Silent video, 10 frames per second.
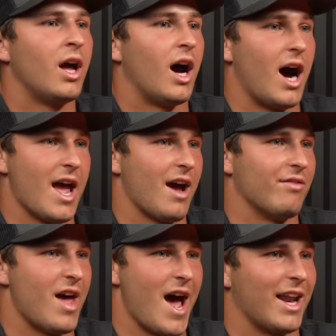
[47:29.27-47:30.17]
I
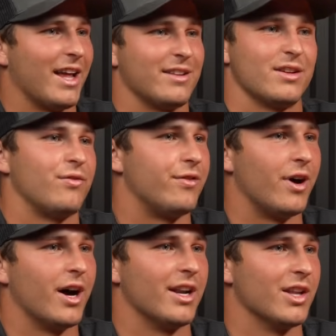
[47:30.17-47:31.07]
have that, and it's a
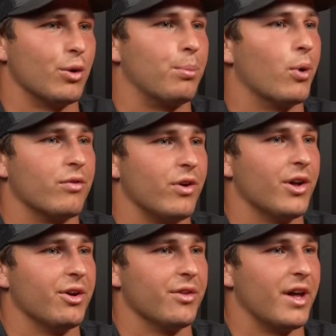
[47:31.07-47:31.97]
fun little
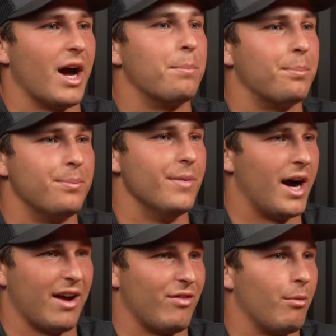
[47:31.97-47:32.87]
portfolio that I
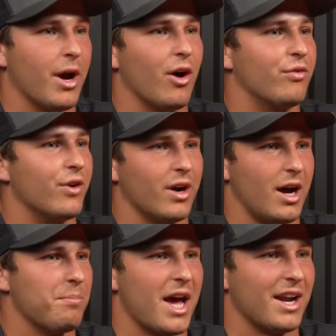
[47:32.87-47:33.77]
have on my own phone.
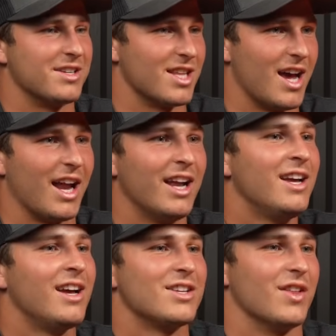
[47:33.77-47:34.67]
I manage that.
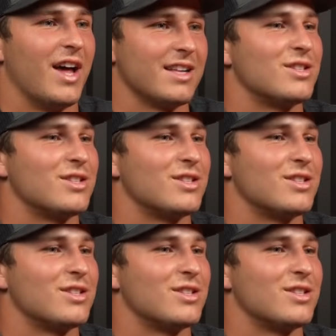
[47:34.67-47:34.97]
So that's